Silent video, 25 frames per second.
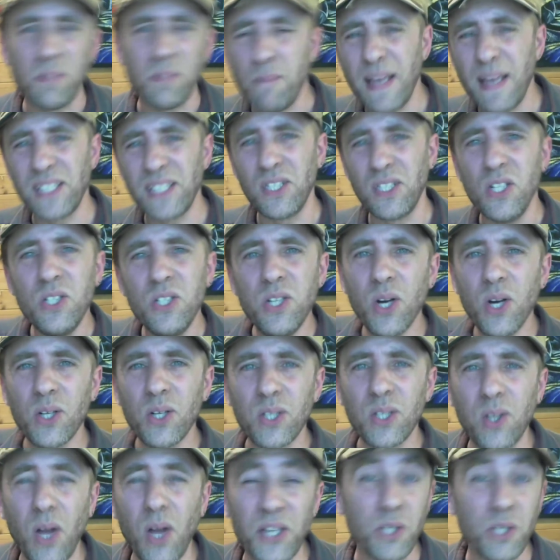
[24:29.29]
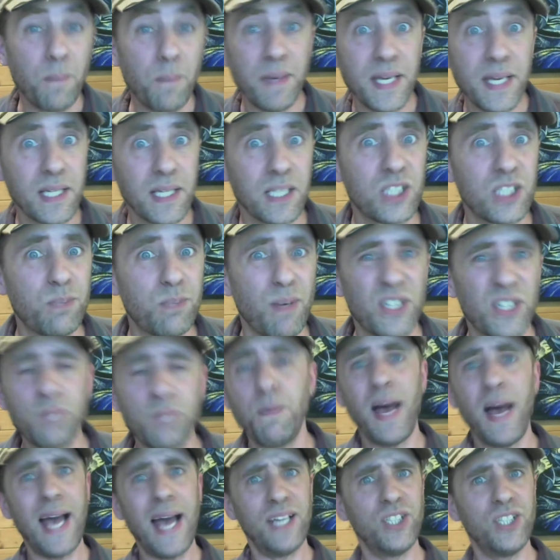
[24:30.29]
It makes it look like you're being expressive,
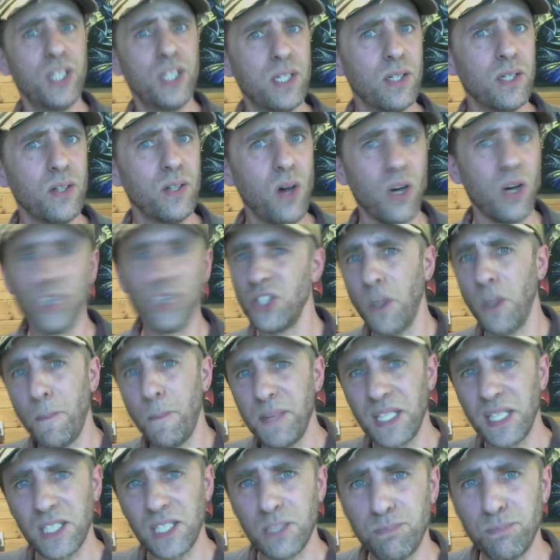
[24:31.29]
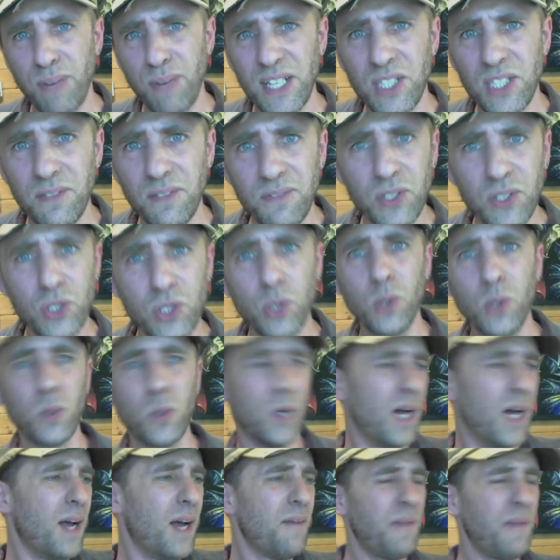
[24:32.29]
but actually you're not. You're not being expressive at all.